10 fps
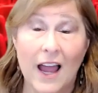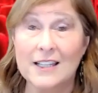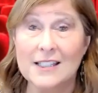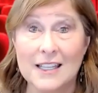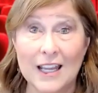
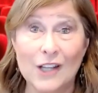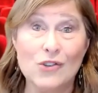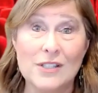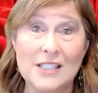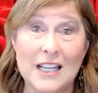lines and
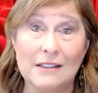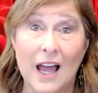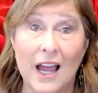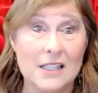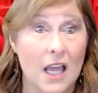interesting
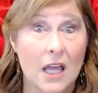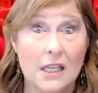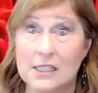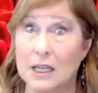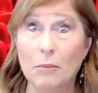lines
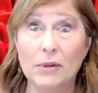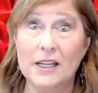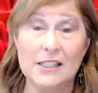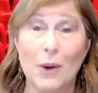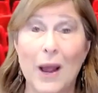
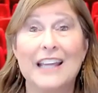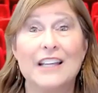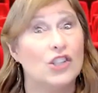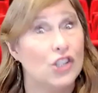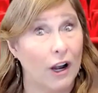simply so I
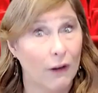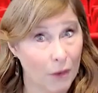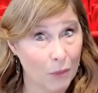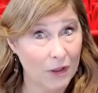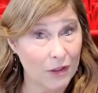can share
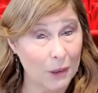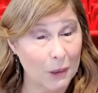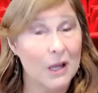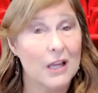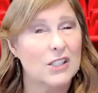them with
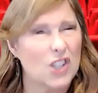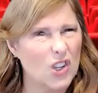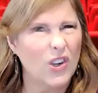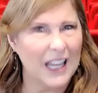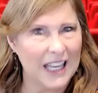you so
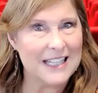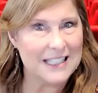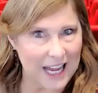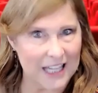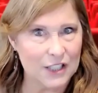you can get a
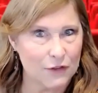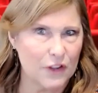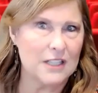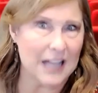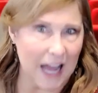taste
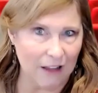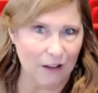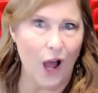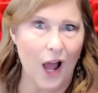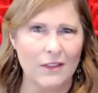for the
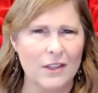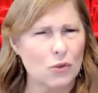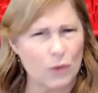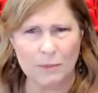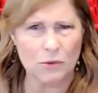dialogue and the
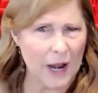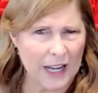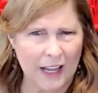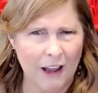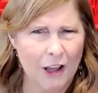script
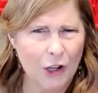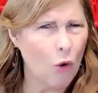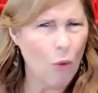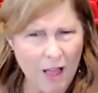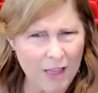writing
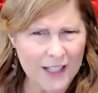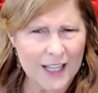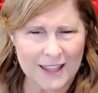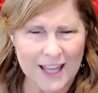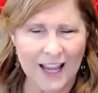
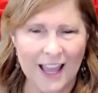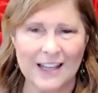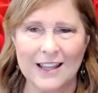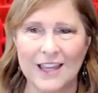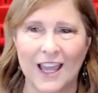quality and that
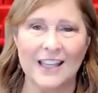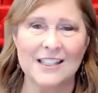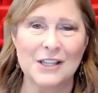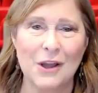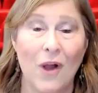kind of thing.
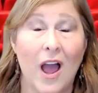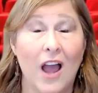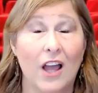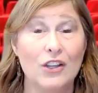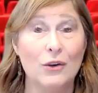And so
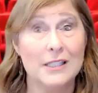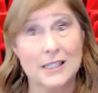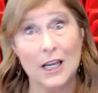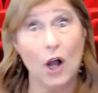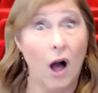you can
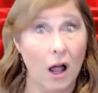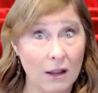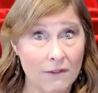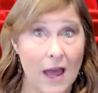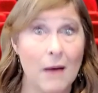see
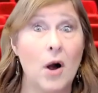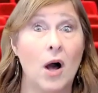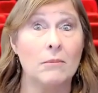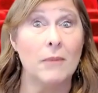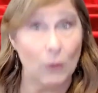all of them
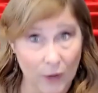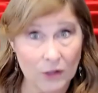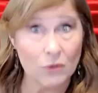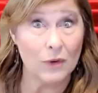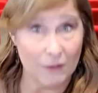on my
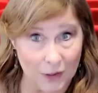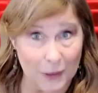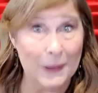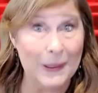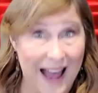written
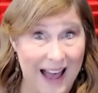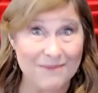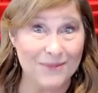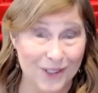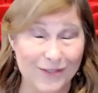review
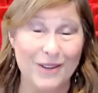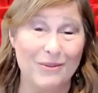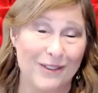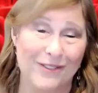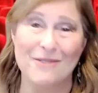at
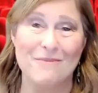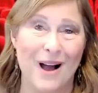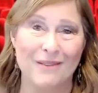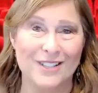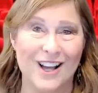
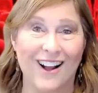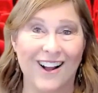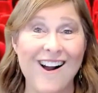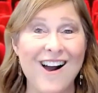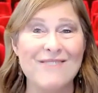
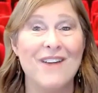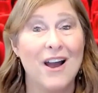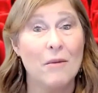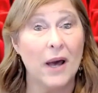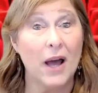moviereviewmom.com,
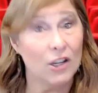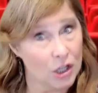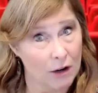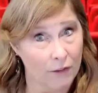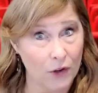but I'll
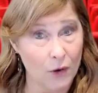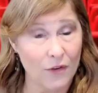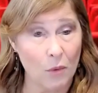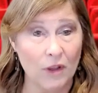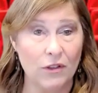share a few
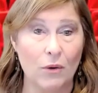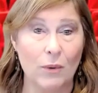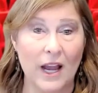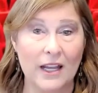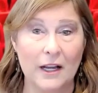of them with you
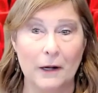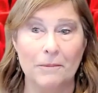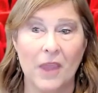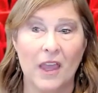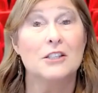right
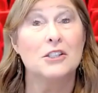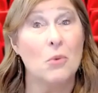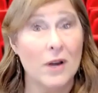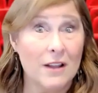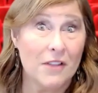here. So
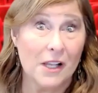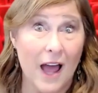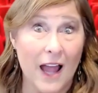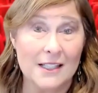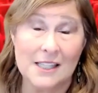one of the
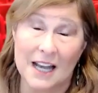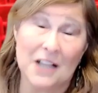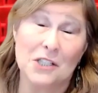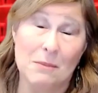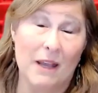lines that
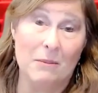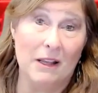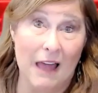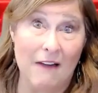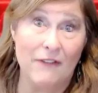actually made
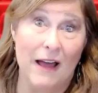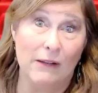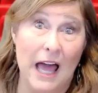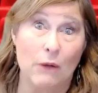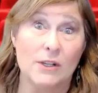me laugh
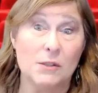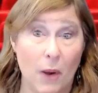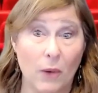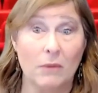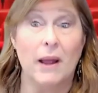out loud was
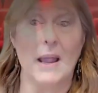spoken